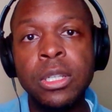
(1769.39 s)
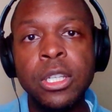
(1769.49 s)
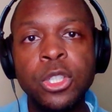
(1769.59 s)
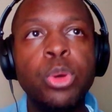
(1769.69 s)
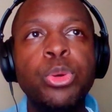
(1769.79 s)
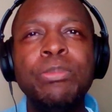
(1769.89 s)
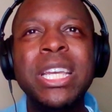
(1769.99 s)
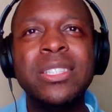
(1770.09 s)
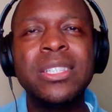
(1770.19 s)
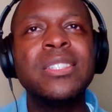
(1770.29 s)
So it would make
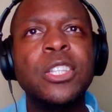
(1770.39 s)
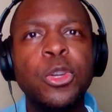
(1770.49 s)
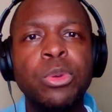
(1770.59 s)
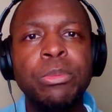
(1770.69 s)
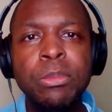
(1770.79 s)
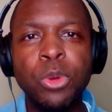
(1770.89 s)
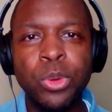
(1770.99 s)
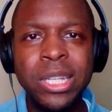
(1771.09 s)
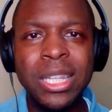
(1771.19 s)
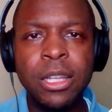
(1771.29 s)
sense that there would be
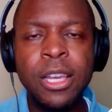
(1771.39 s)
marine